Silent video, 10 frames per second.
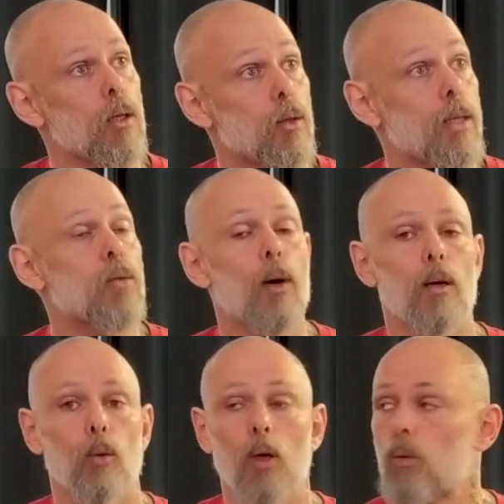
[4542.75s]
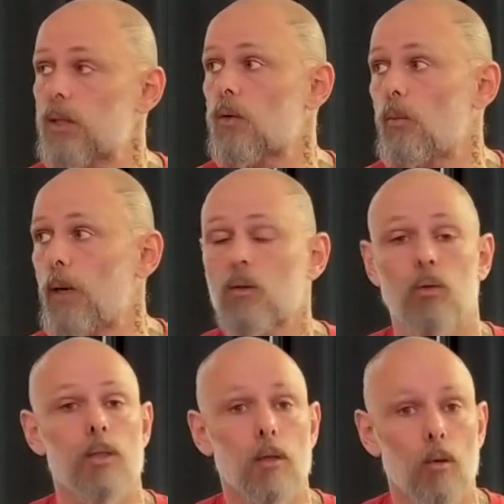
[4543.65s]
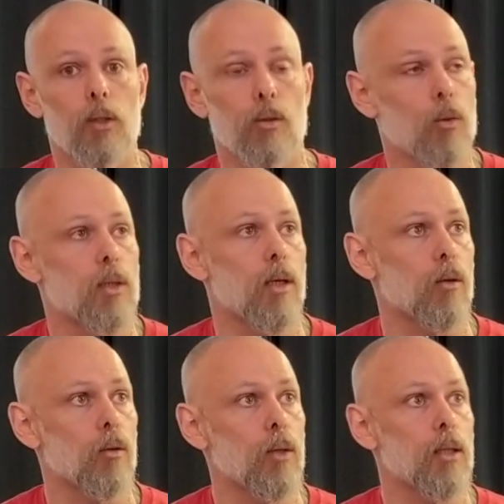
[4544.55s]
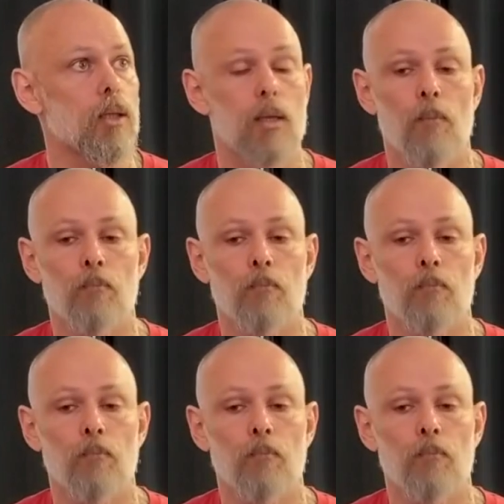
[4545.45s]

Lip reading: So that's why we always go back to, it's not what you do, it's how you do it, is